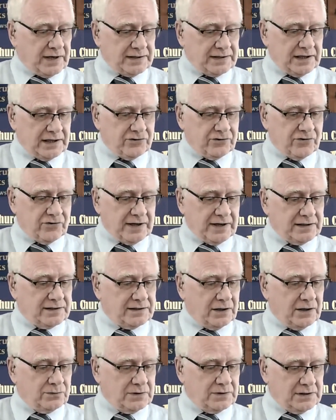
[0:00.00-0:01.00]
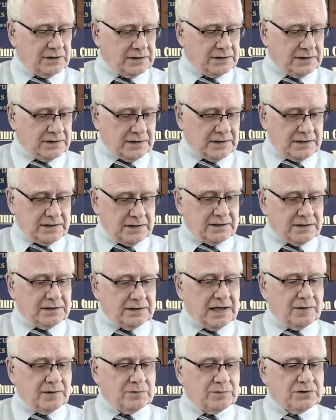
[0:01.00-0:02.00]
I did write down the
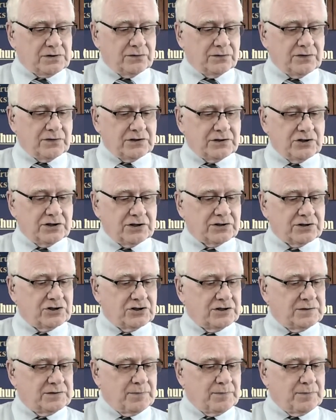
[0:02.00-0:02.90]
names of the churches.